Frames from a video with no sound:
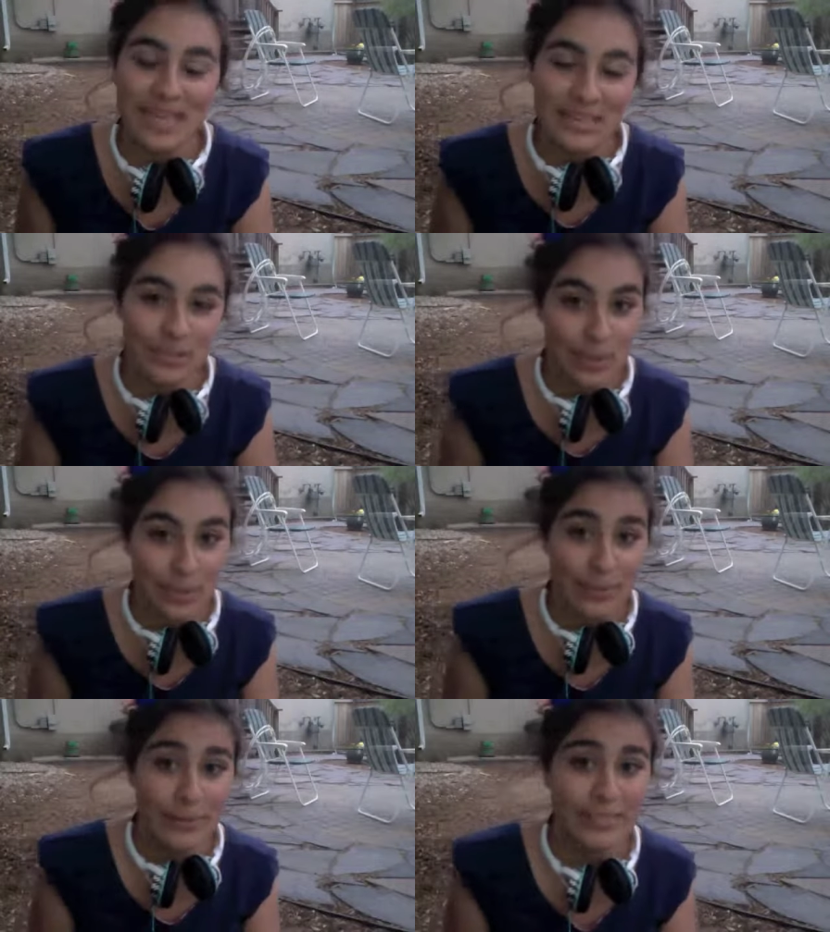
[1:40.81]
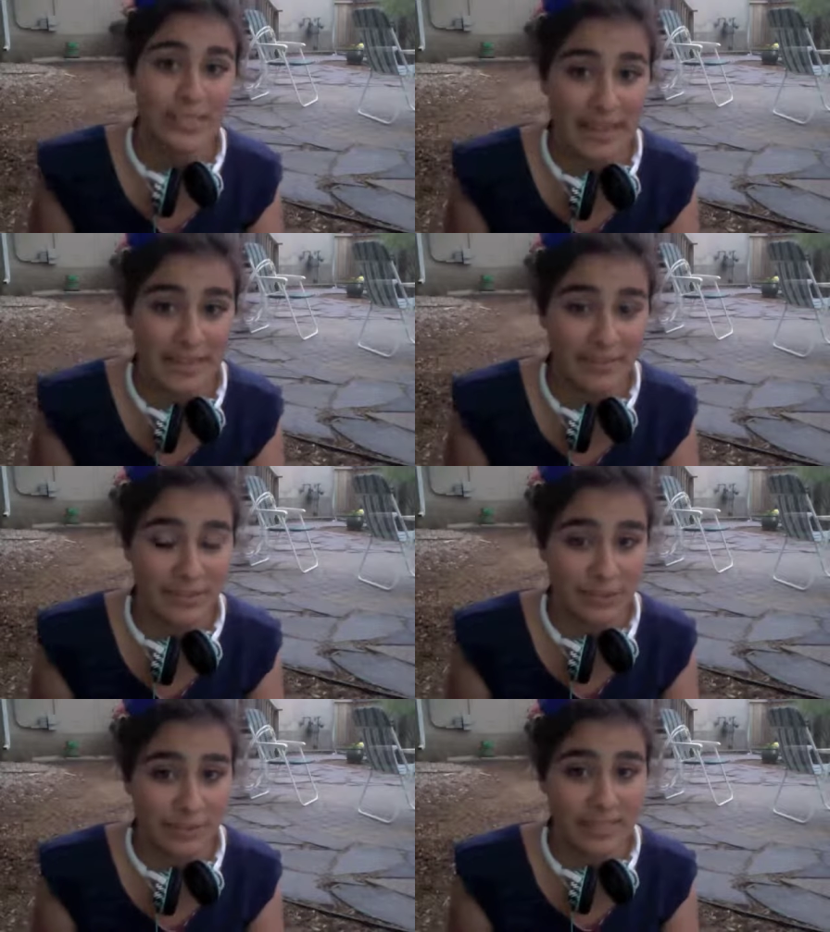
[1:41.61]
So I will be going to Spain for
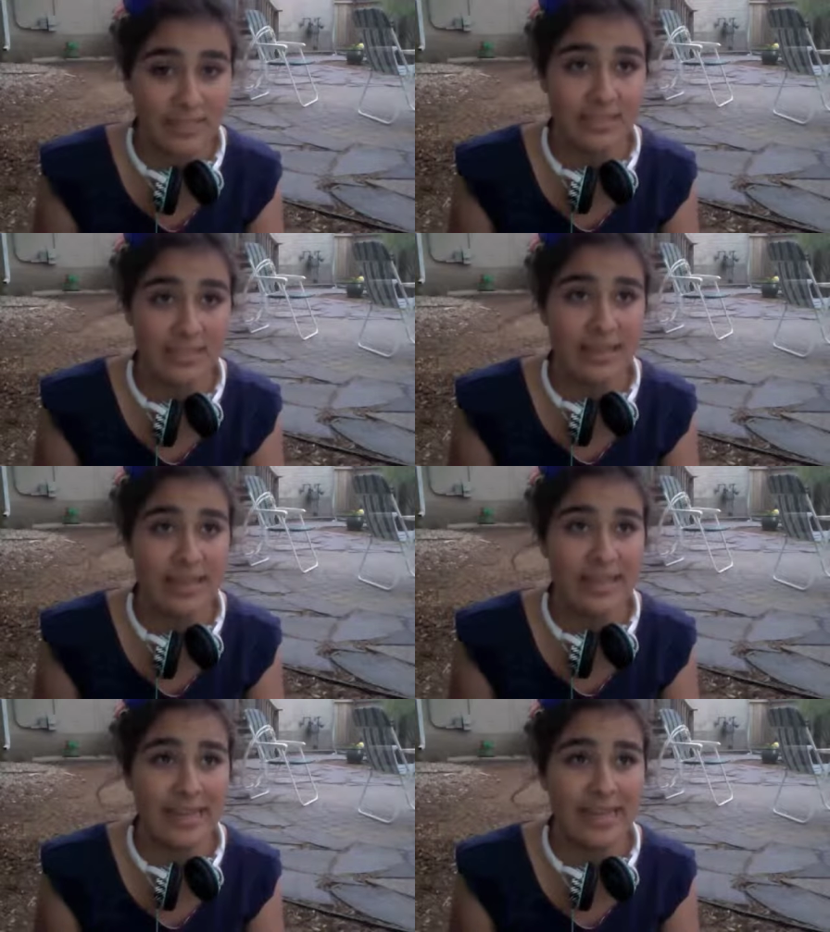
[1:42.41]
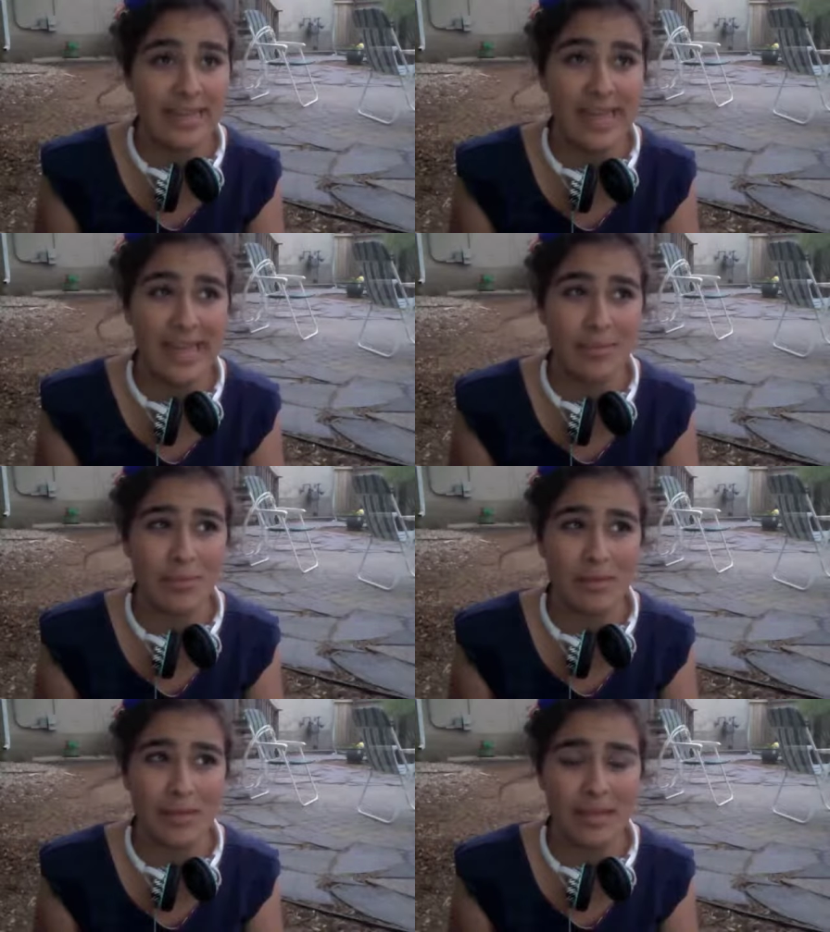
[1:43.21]
two months in
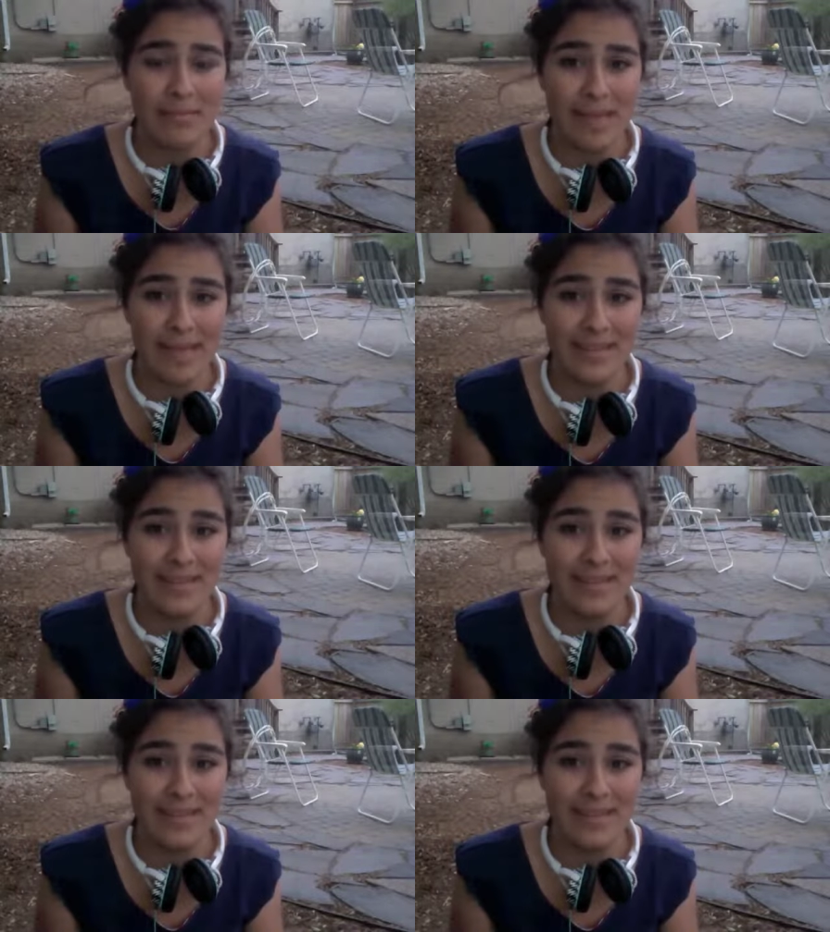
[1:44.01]
April and May.